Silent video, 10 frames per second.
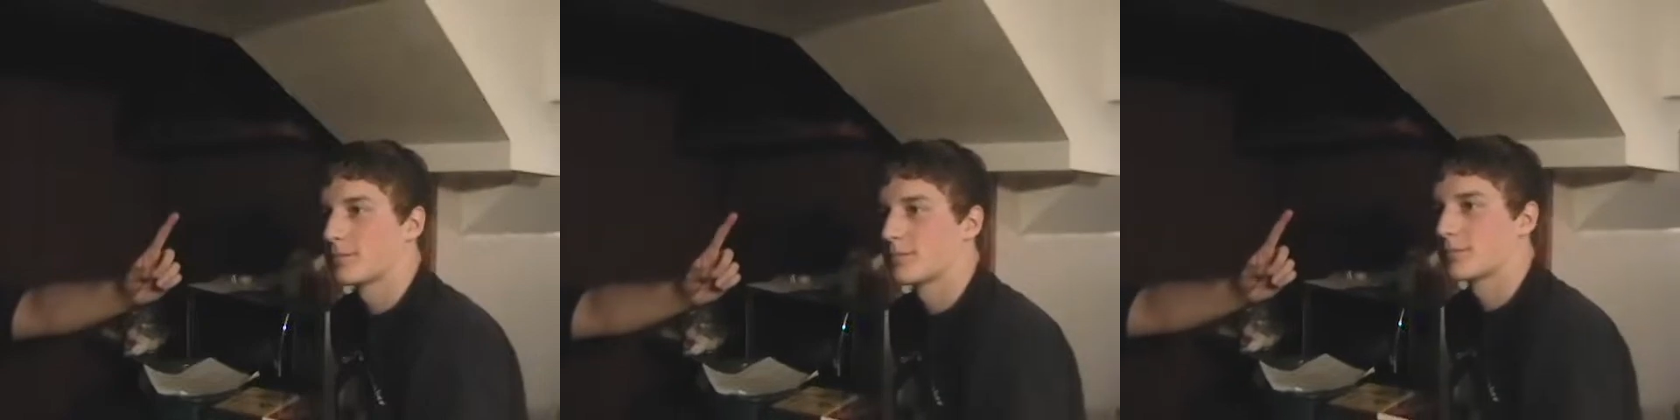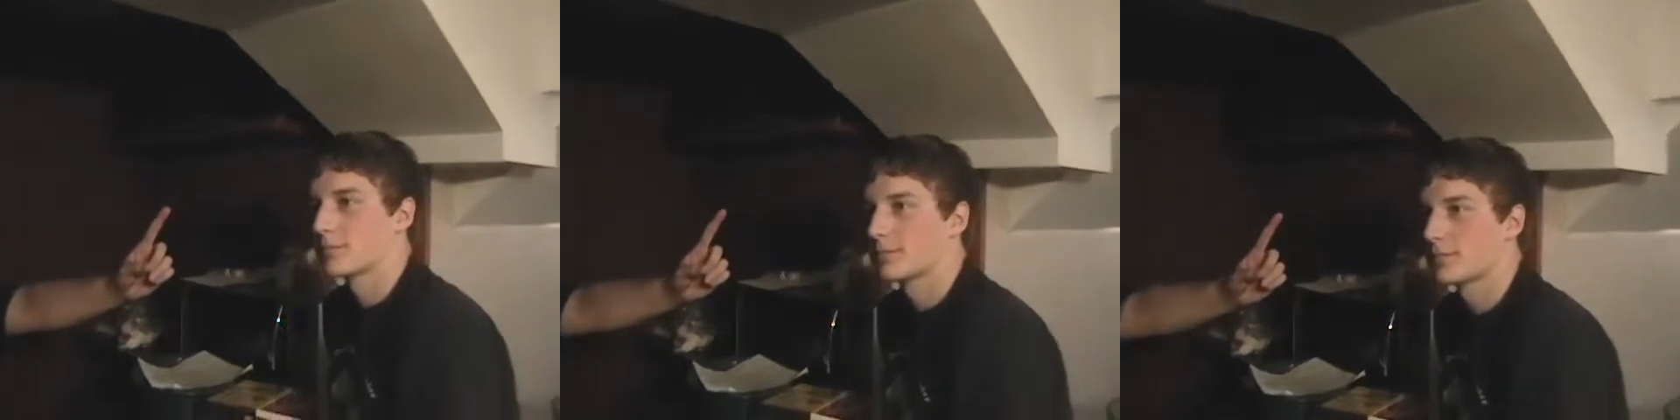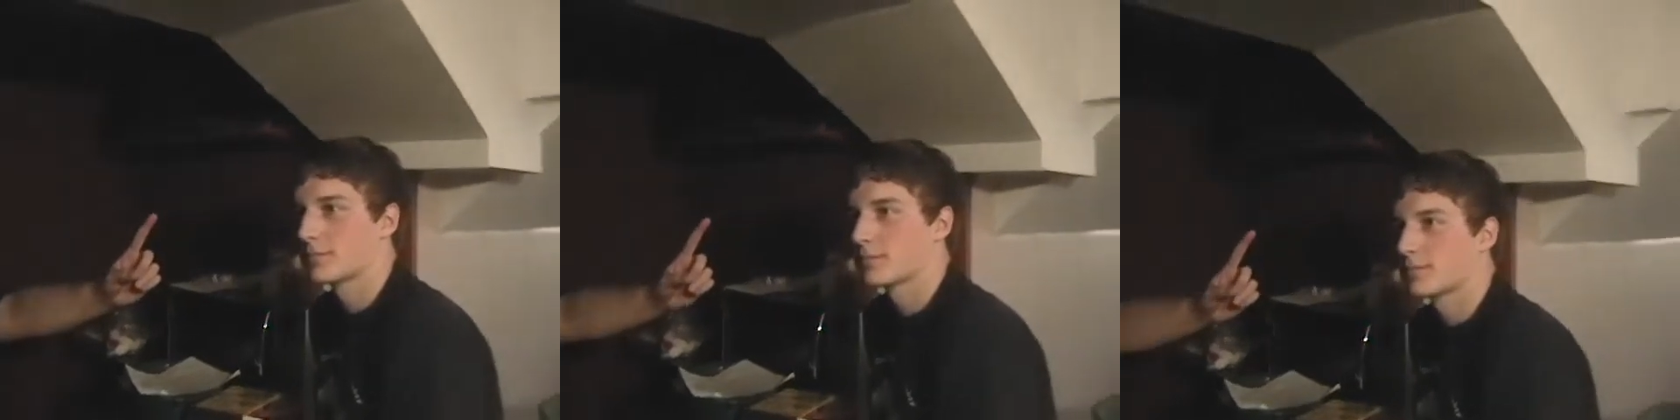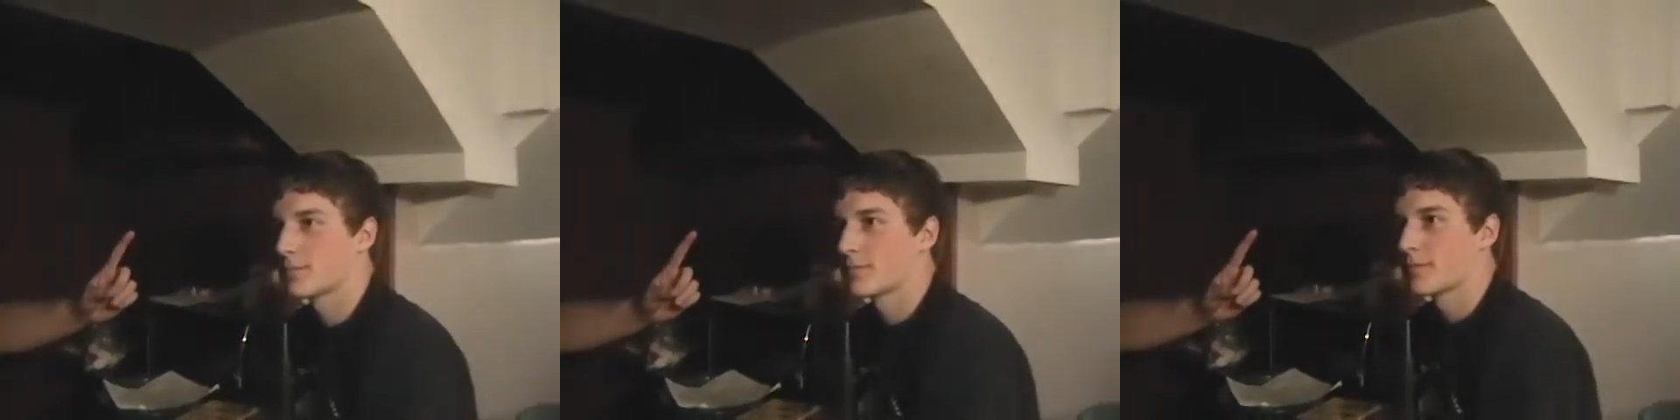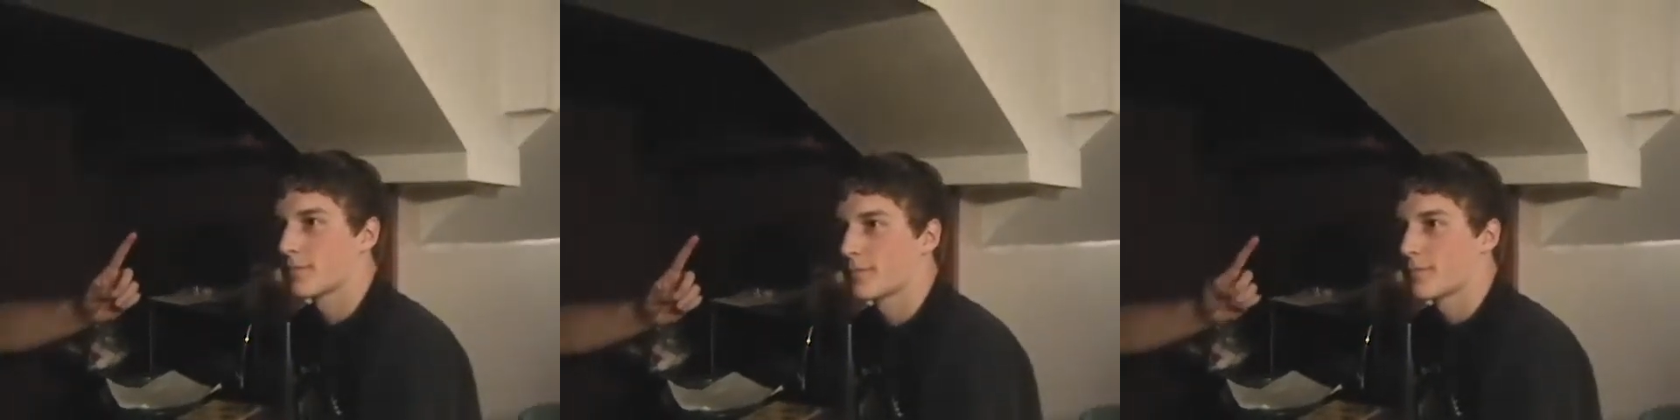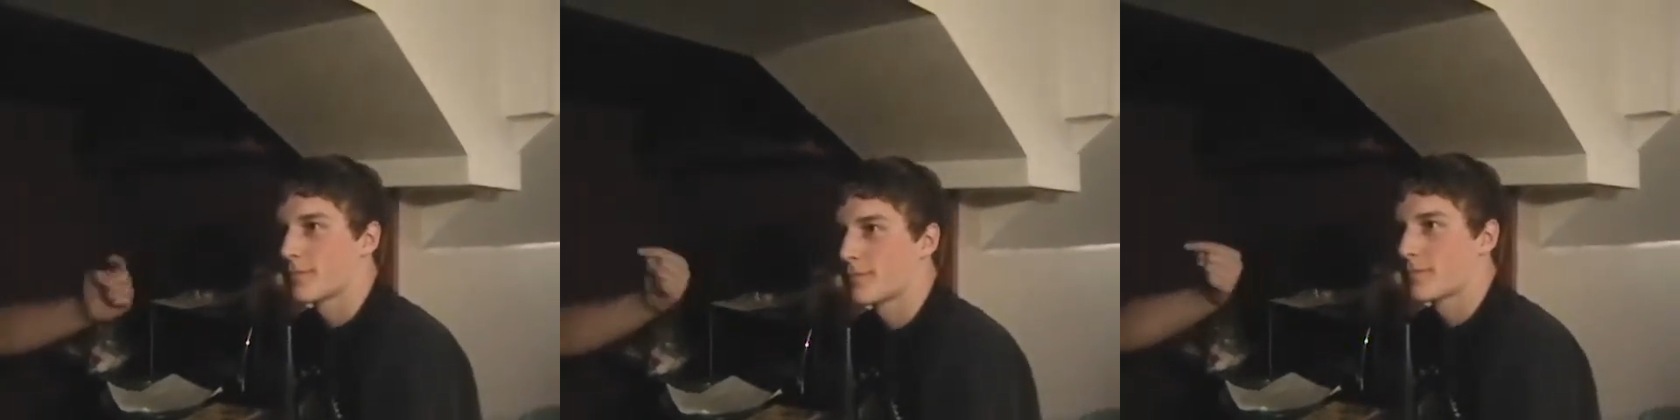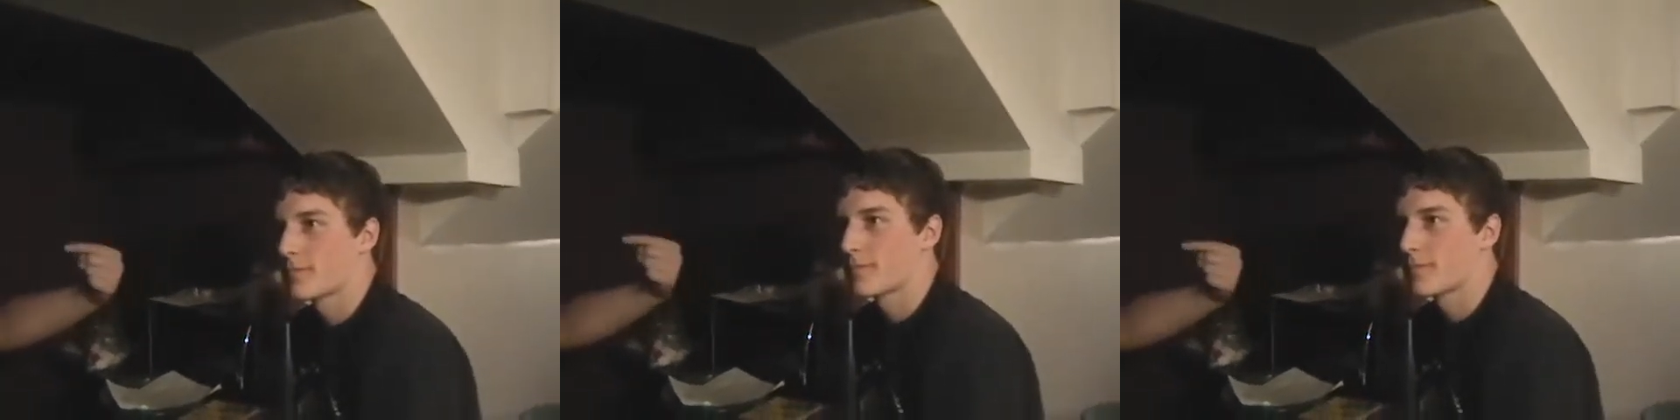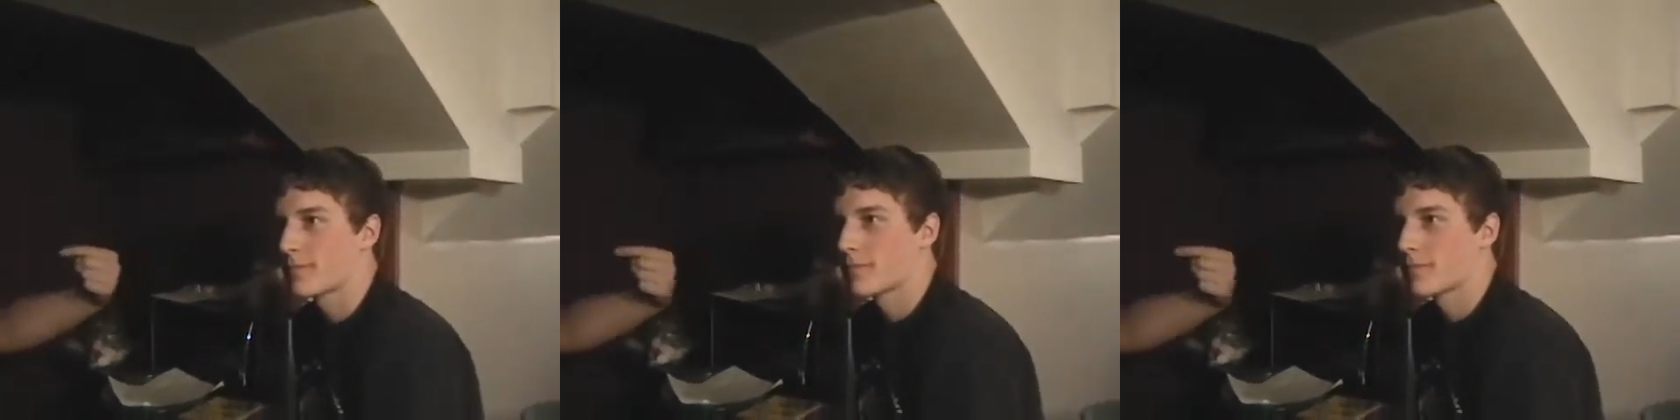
How do you feel about your painting for this one?